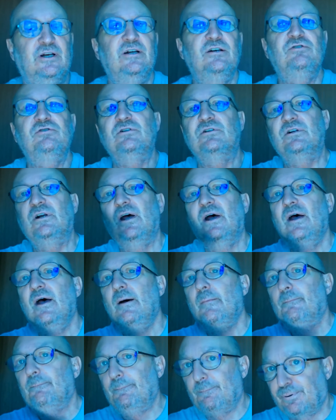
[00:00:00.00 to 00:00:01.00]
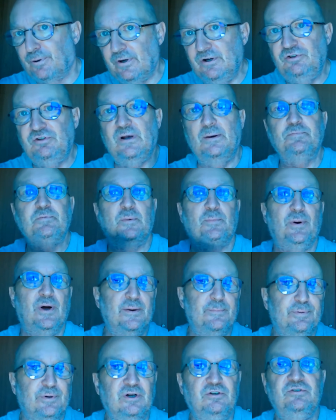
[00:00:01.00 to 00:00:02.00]
It isn't precept
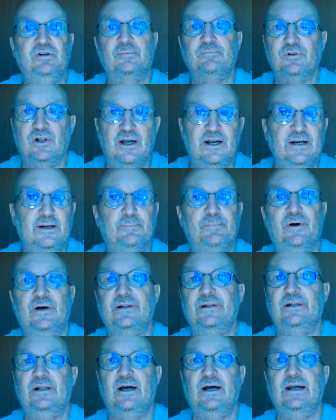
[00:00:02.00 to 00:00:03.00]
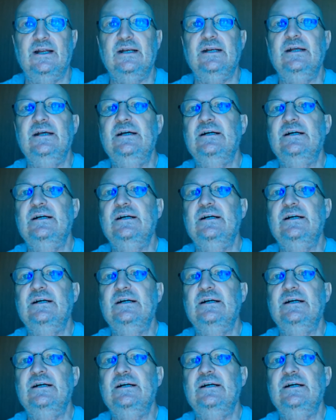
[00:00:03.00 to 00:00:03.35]
upon precept, line upon line.